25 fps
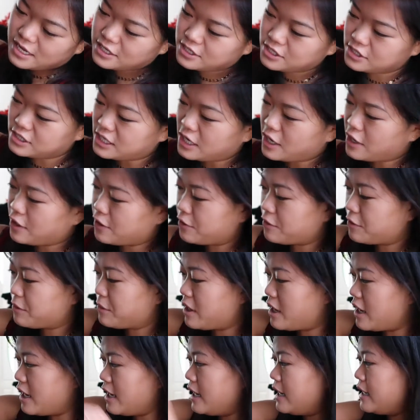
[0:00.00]

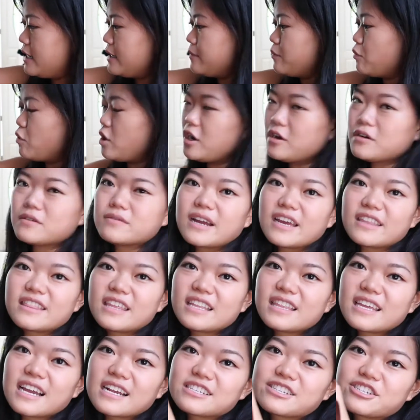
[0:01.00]
So well, I
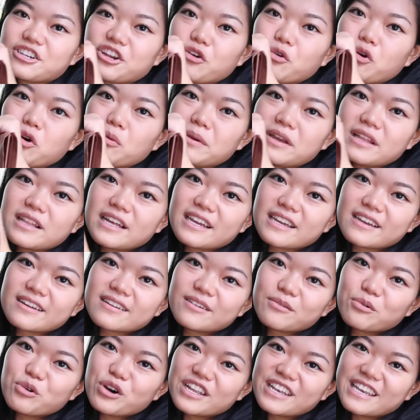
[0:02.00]
think next year will be like
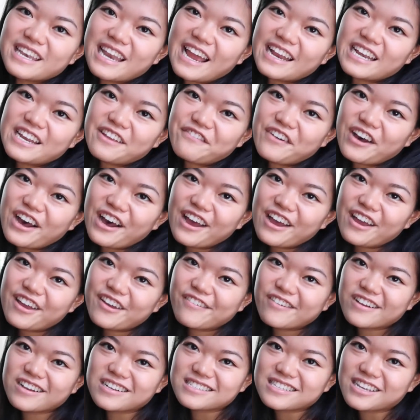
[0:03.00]
what,
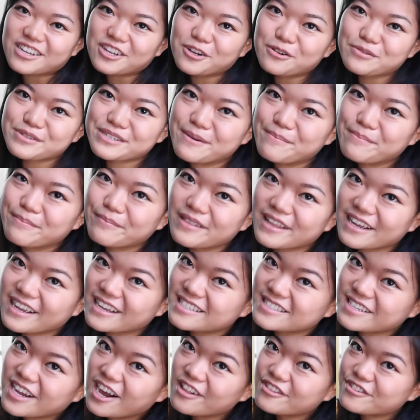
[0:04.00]
95, because it goes up like
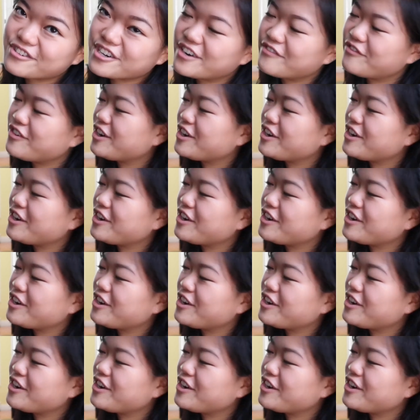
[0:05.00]
$1